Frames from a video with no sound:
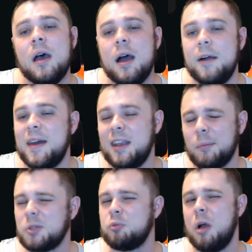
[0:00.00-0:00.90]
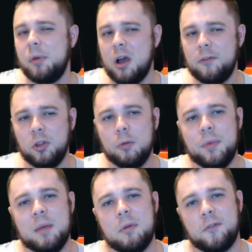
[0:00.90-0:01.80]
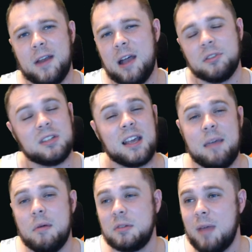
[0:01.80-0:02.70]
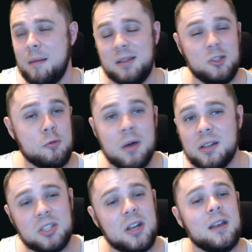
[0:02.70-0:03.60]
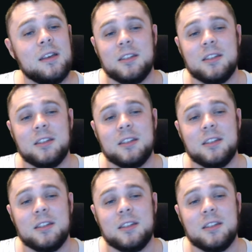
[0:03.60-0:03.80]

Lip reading: That number's probably off a little bit, but for now it's not came up to bite me too much.